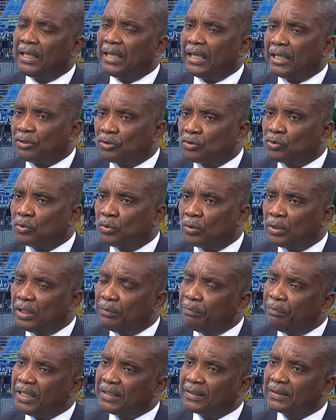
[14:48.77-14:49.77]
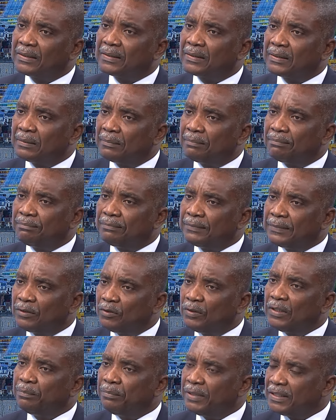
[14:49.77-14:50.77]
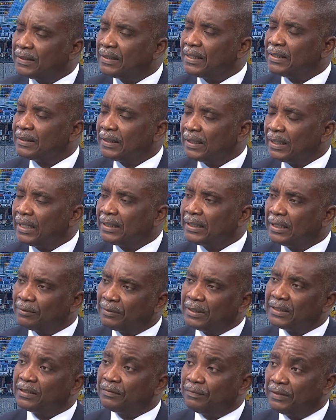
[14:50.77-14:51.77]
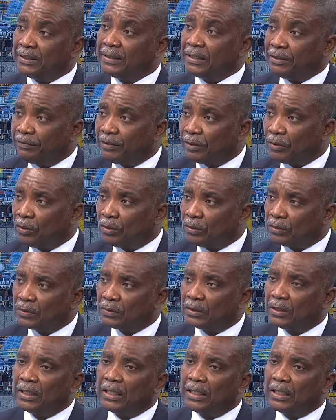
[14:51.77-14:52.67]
And so it makes doing business in Ghana relatively difficult.